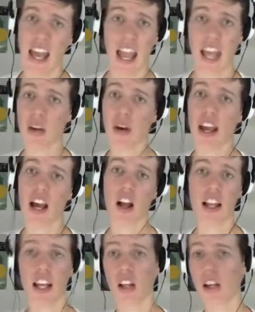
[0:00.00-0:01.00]
Anyway,
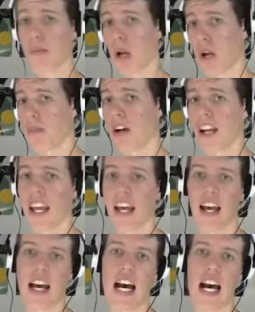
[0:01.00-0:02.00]
I'll heal your Pokemon
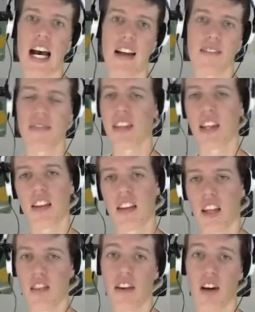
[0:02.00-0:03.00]
here.
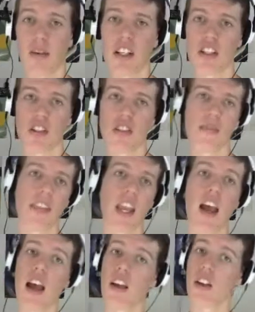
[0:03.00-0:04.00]
Thank you very much.
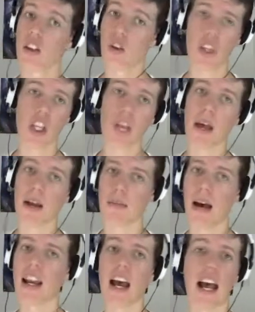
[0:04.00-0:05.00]
You and your
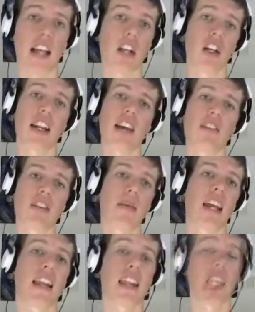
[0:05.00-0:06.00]
Pokemon are good enough to
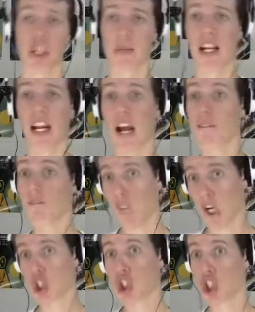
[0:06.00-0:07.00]
beat the gym leader.
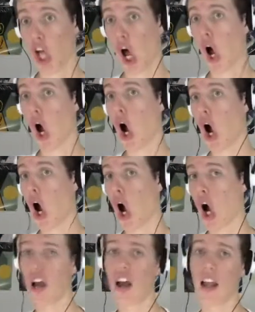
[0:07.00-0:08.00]
For
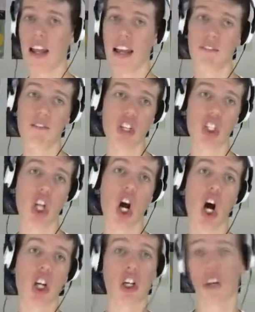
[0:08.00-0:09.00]
sure. Like, for
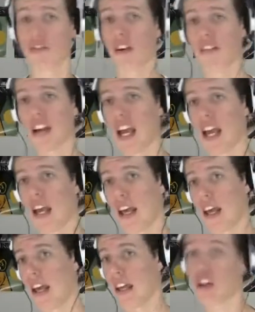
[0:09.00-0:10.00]
sure, go for
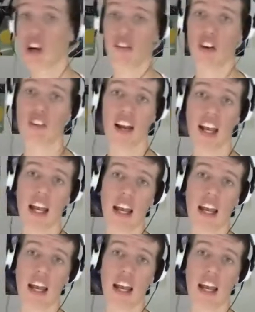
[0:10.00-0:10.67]
it. Go for it.